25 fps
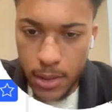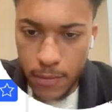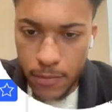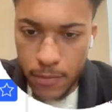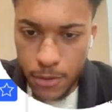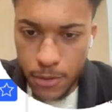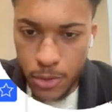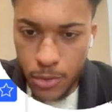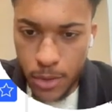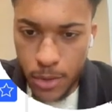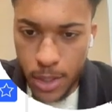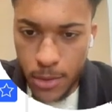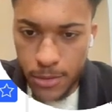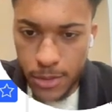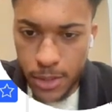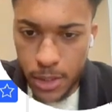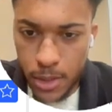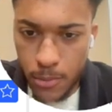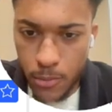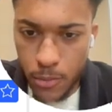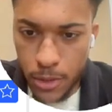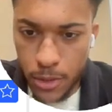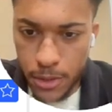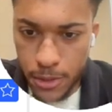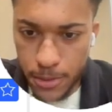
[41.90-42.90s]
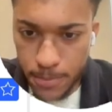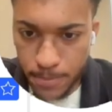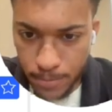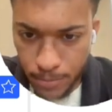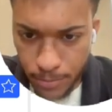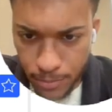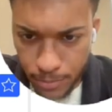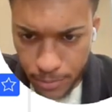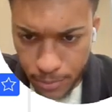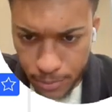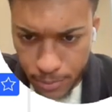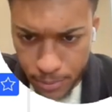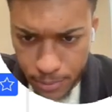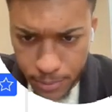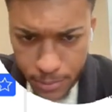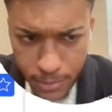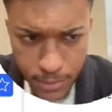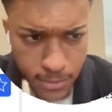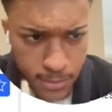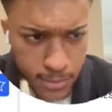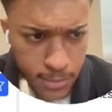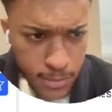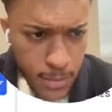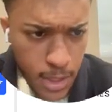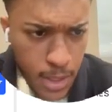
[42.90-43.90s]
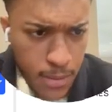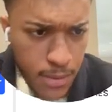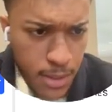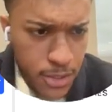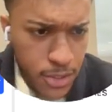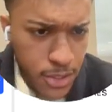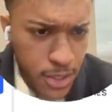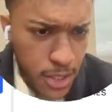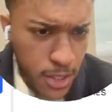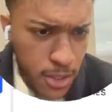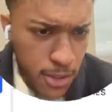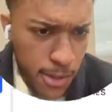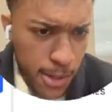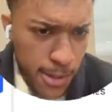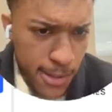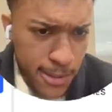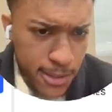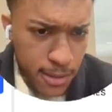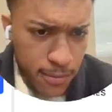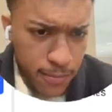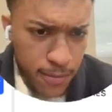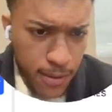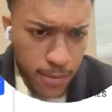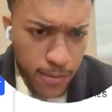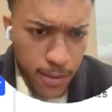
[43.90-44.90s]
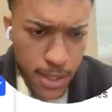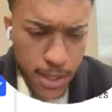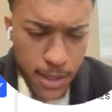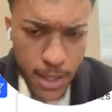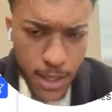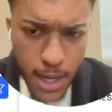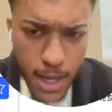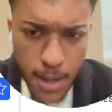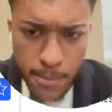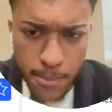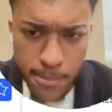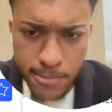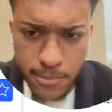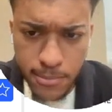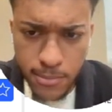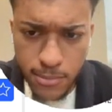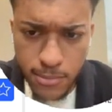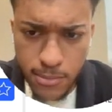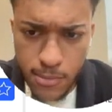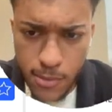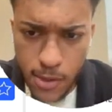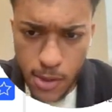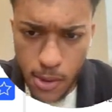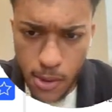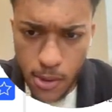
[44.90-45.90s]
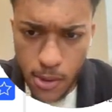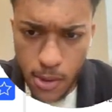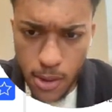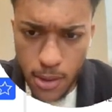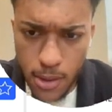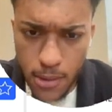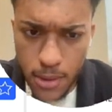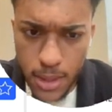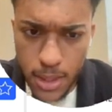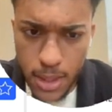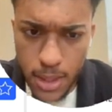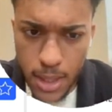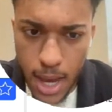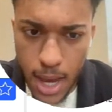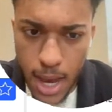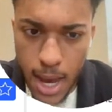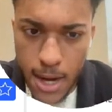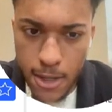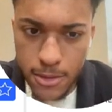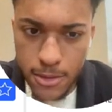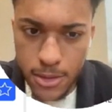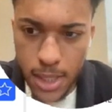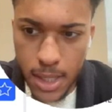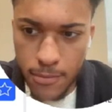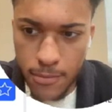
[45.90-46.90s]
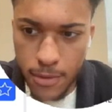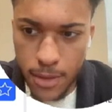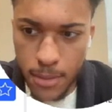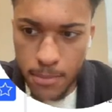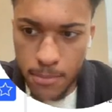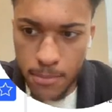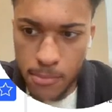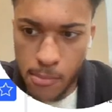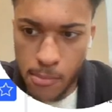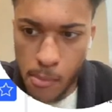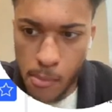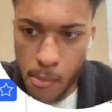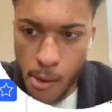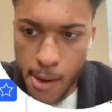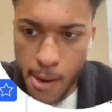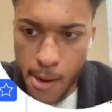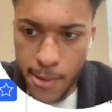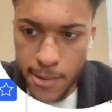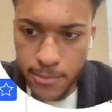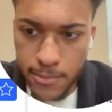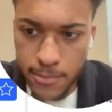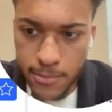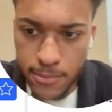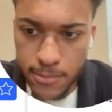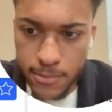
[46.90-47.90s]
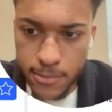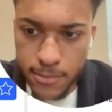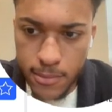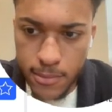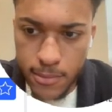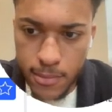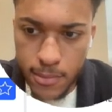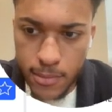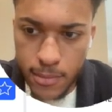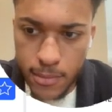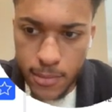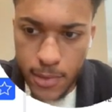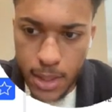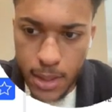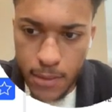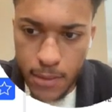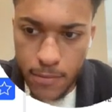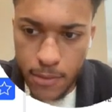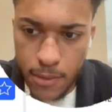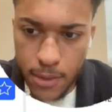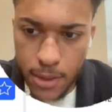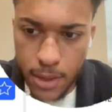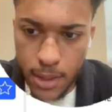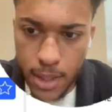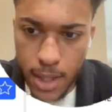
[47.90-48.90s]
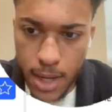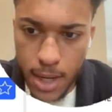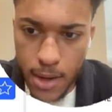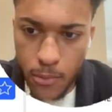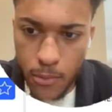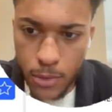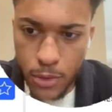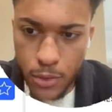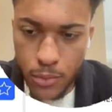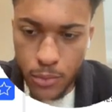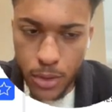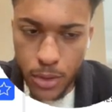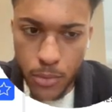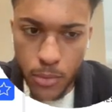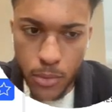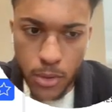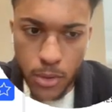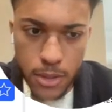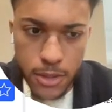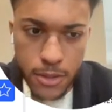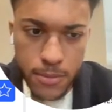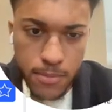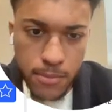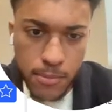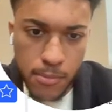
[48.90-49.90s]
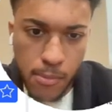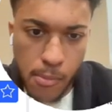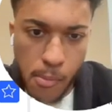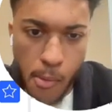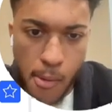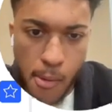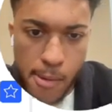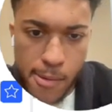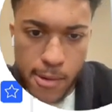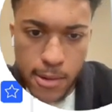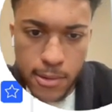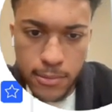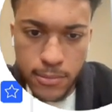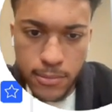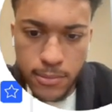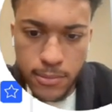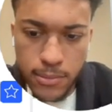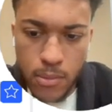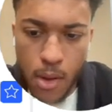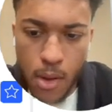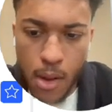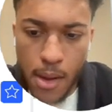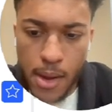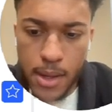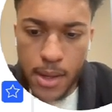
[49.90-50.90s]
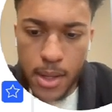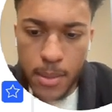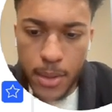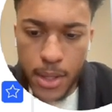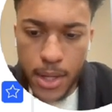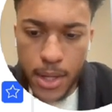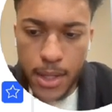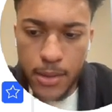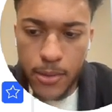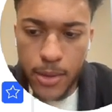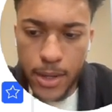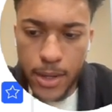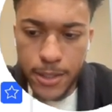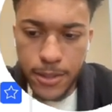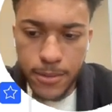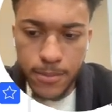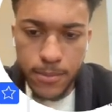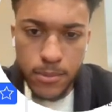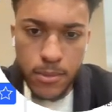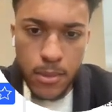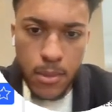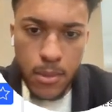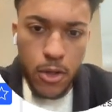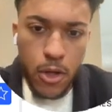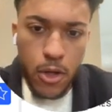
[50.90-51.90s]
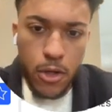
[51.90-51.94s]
idea of this trade setup was this here is a fair value gap on the higher time frame. I forgot which one it was. But anyways,